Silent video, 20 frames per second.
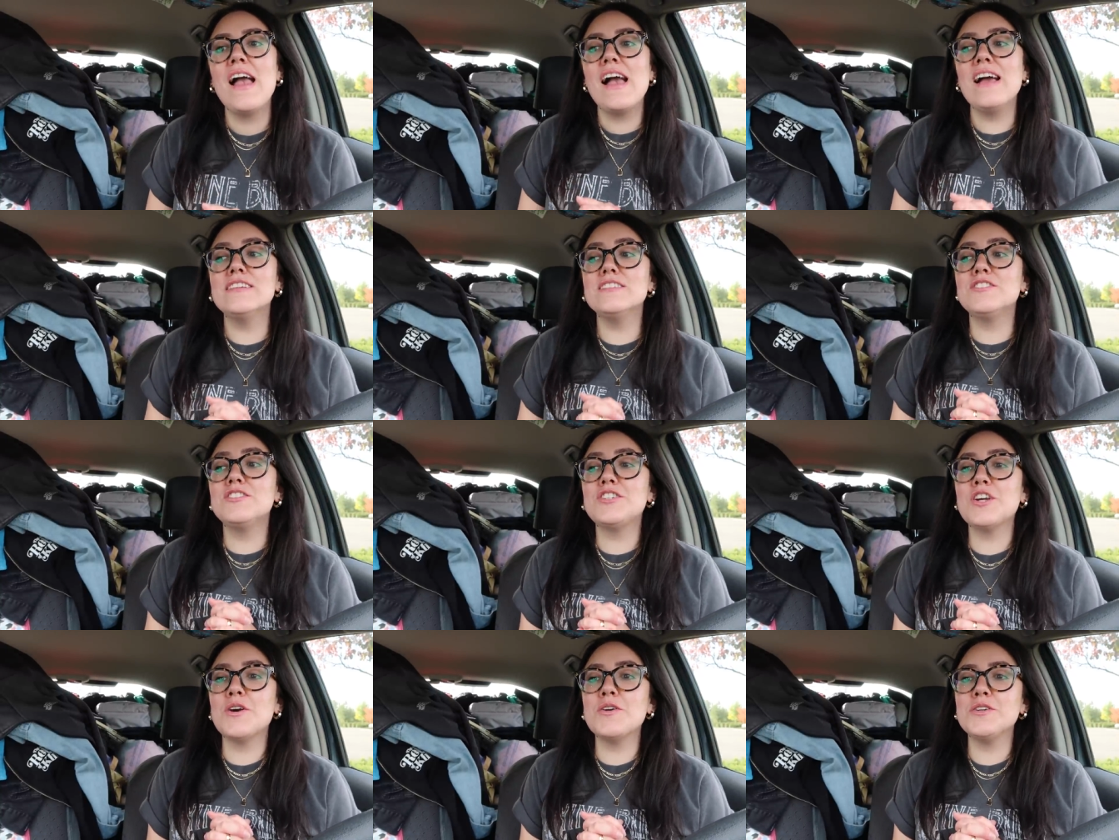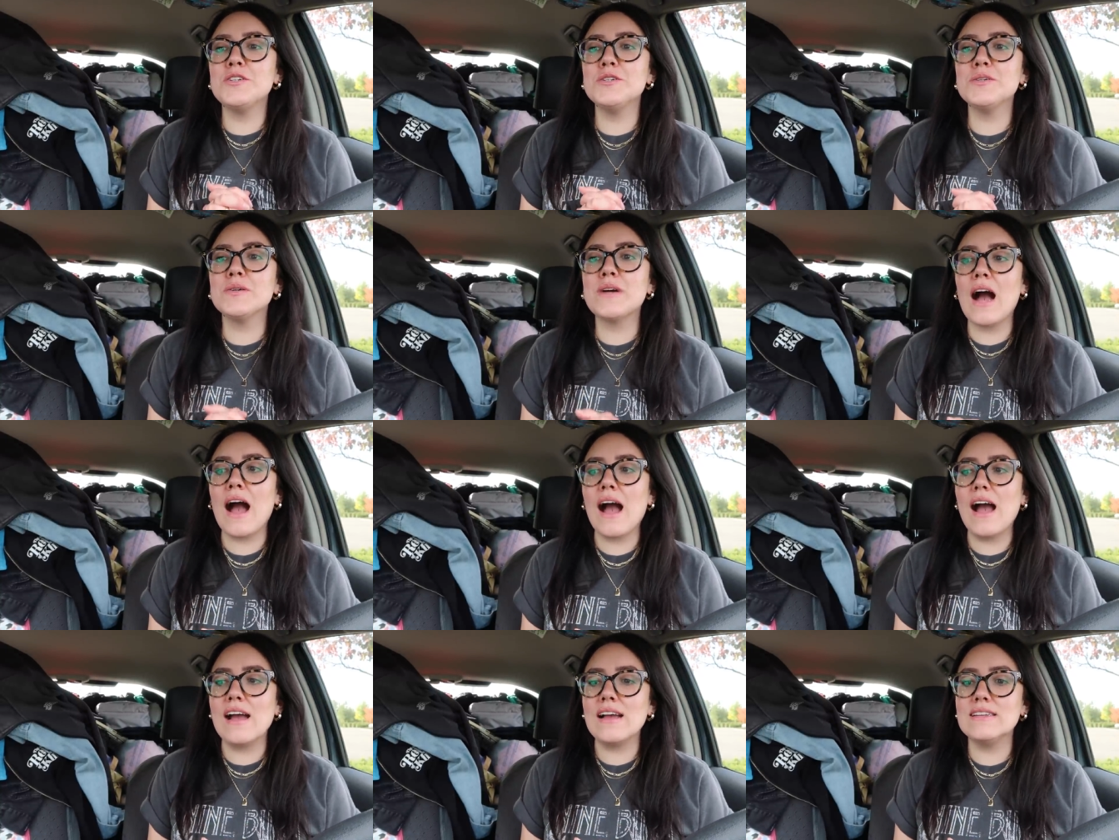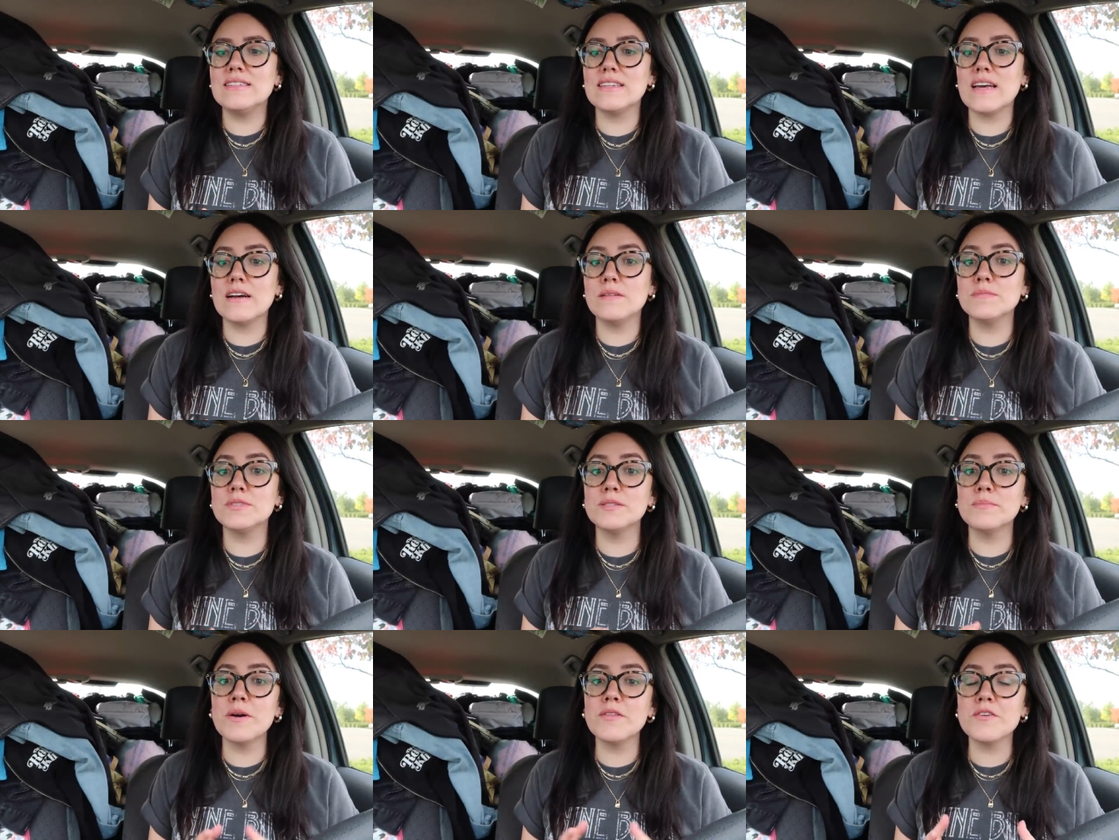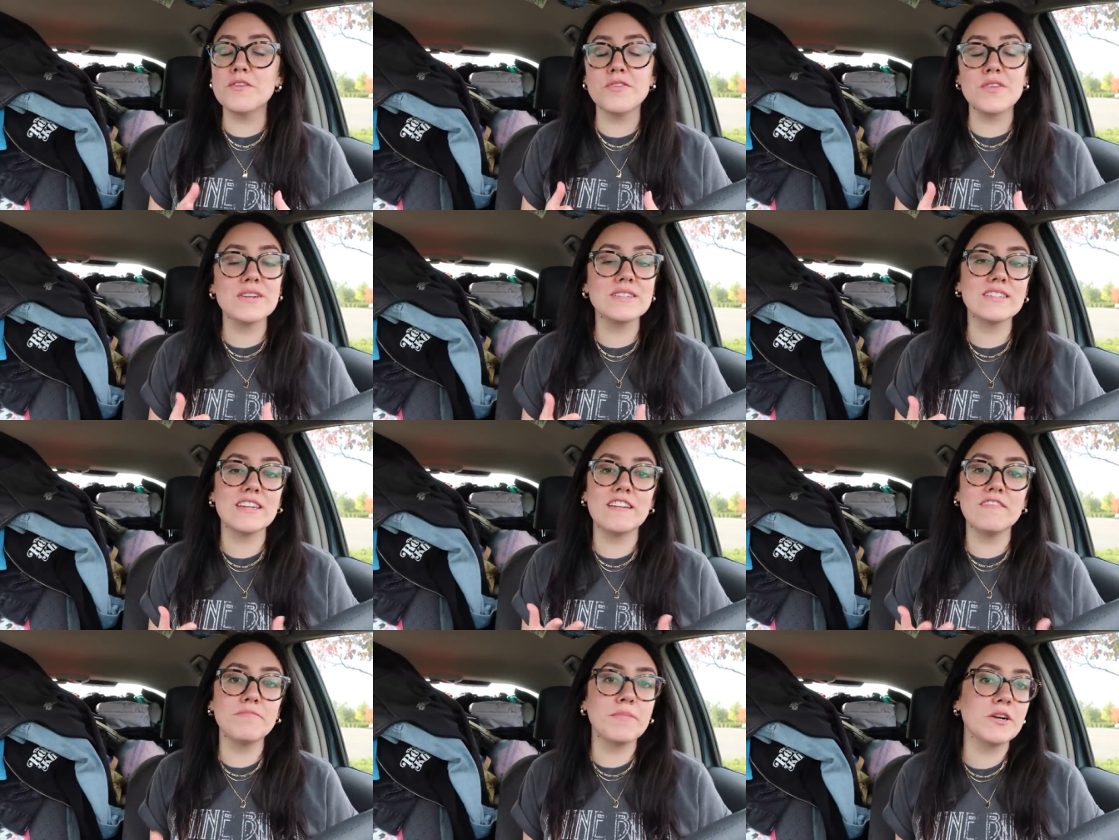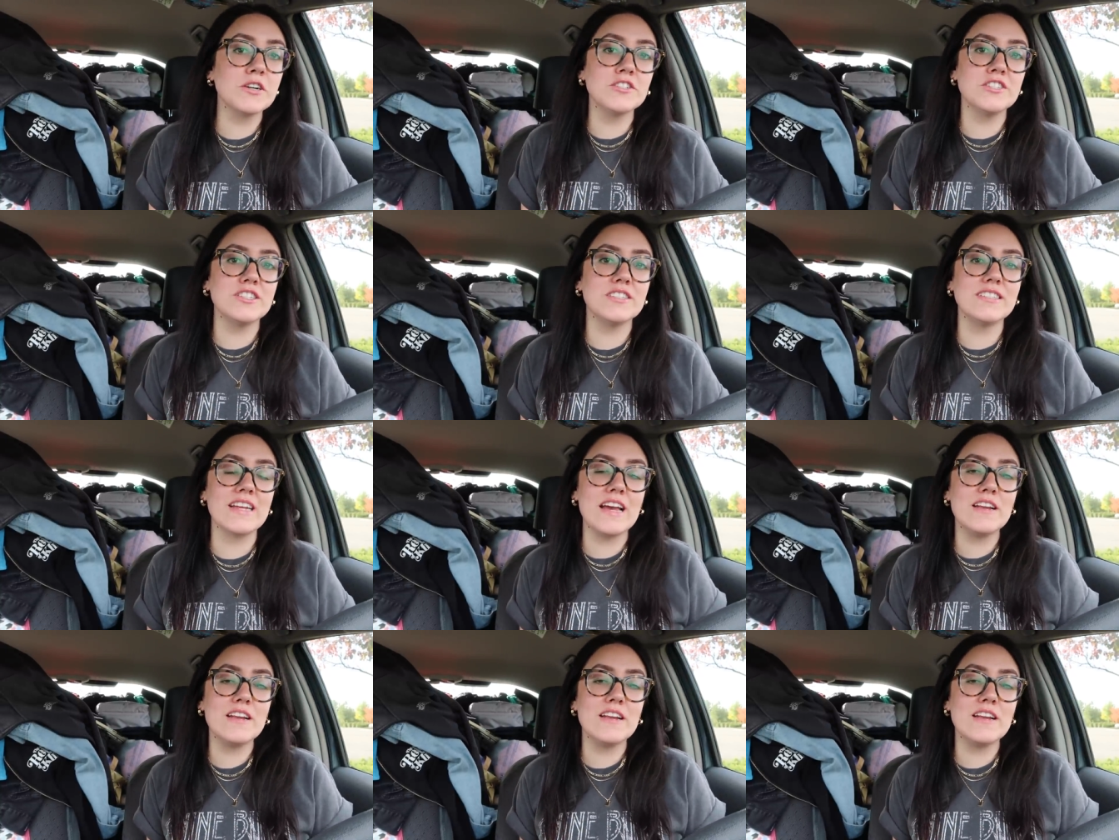and show you guys some other things that I've purchased